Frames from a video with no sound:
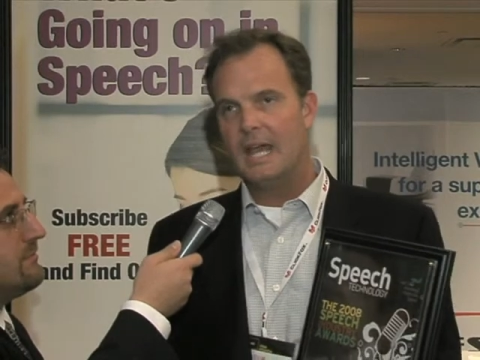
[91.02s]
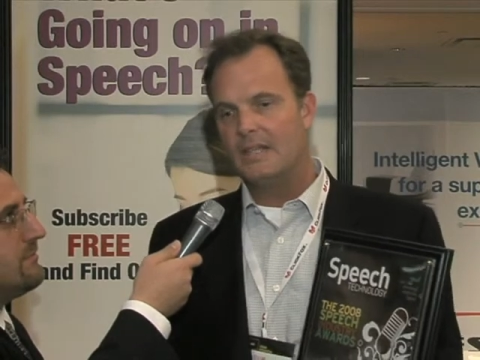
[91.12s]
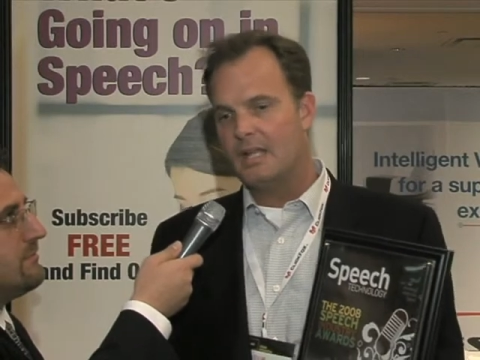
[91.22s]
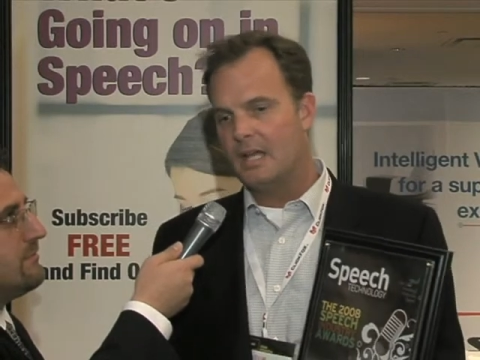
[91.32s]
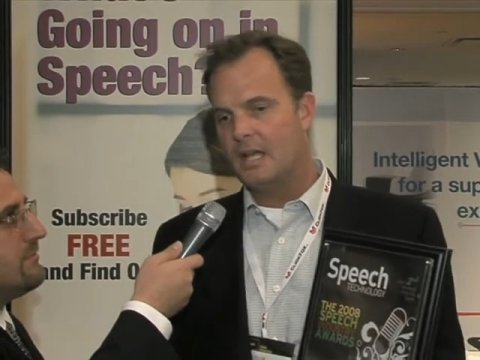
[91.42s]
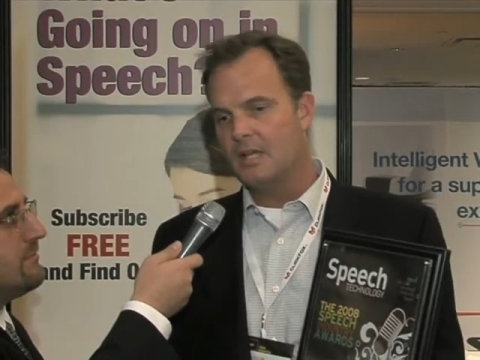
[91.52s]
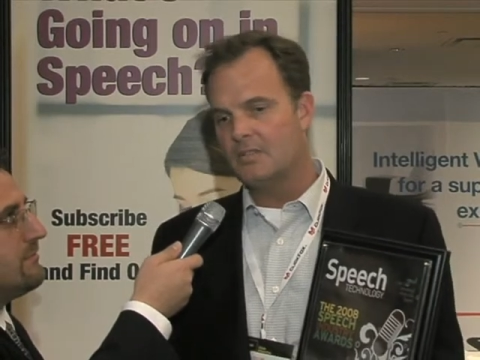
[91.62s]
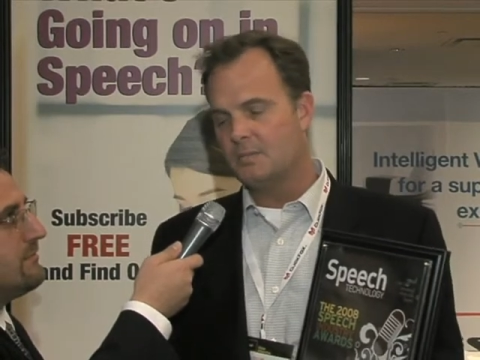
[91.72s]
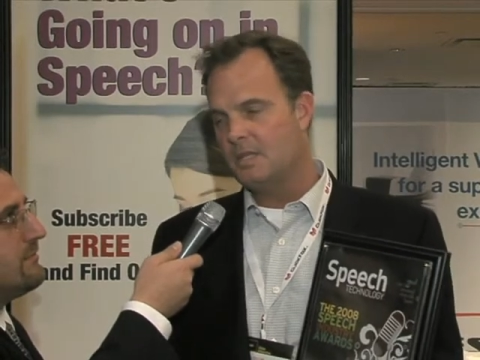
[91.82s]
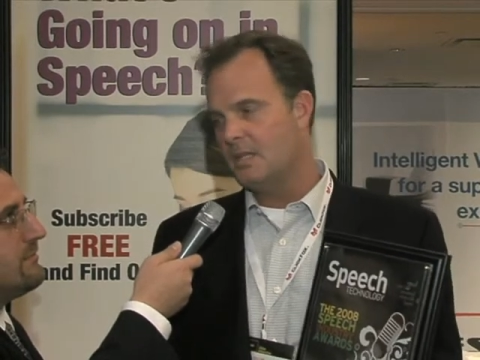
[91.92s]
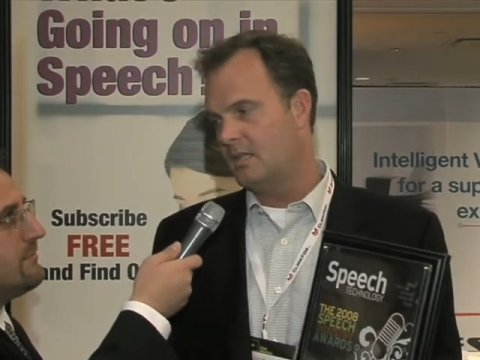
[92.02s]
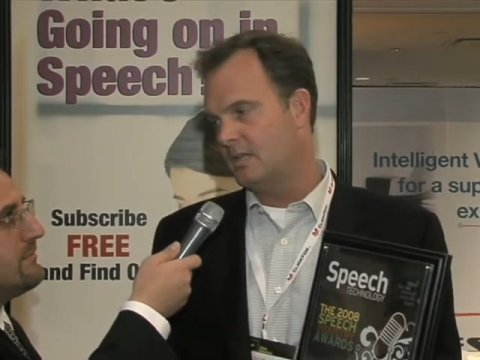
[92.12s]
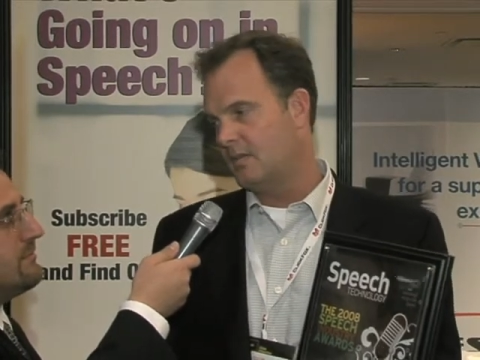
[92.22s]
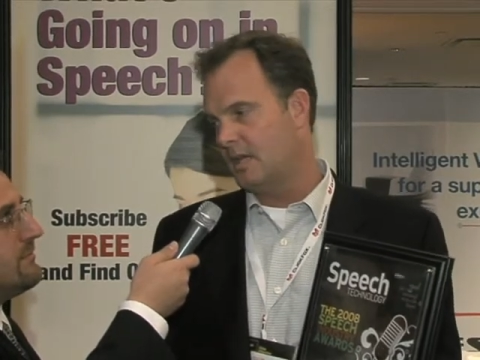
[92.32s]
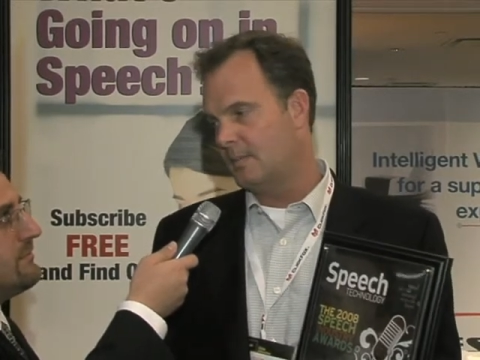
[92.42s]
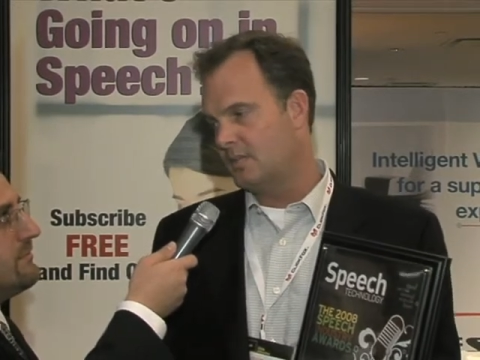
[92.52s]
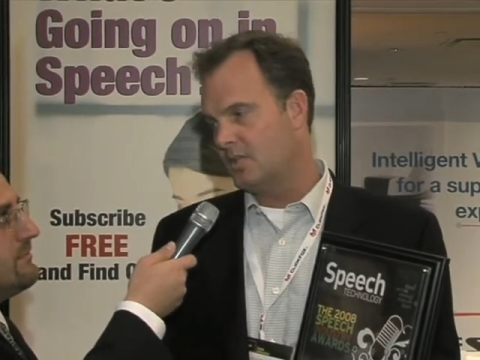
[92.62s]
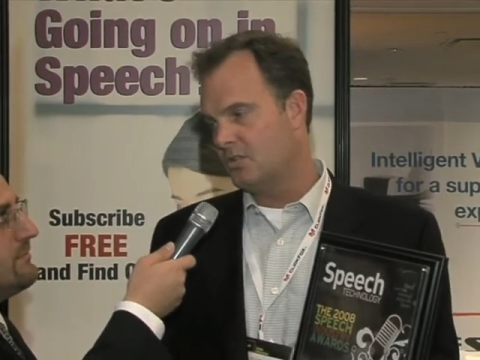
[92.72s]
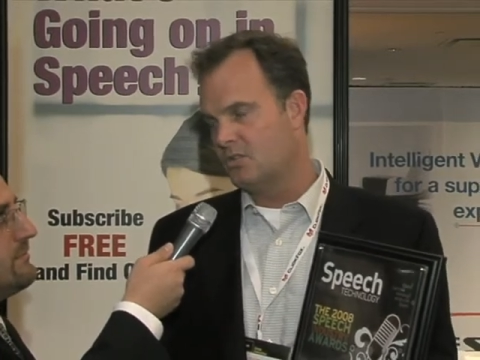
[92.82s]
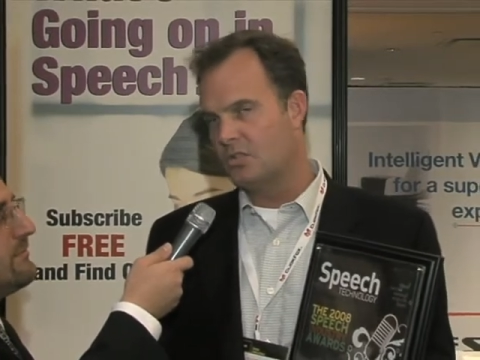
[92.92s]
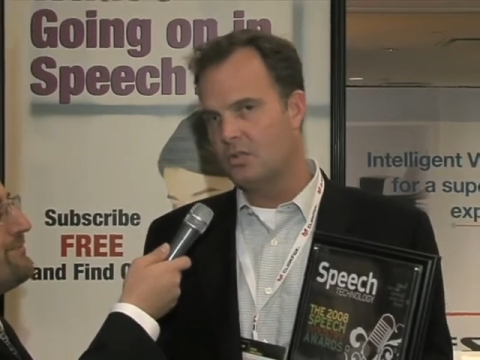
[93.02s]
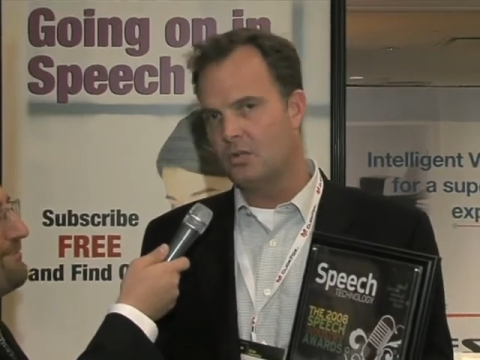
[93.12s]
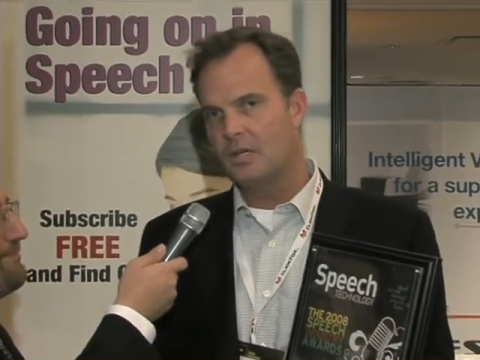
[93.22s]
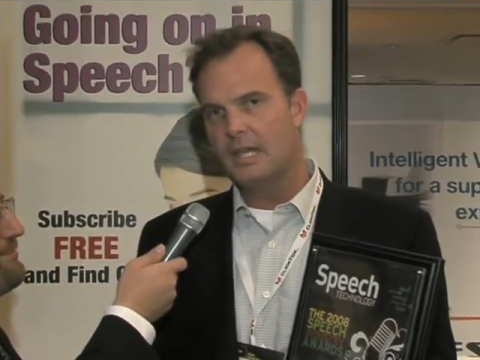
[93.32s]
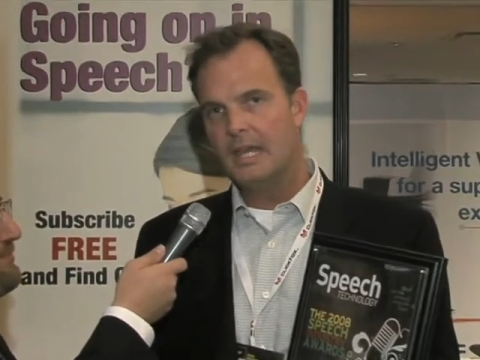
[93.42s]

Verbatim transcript: And then uh, speed of the application too.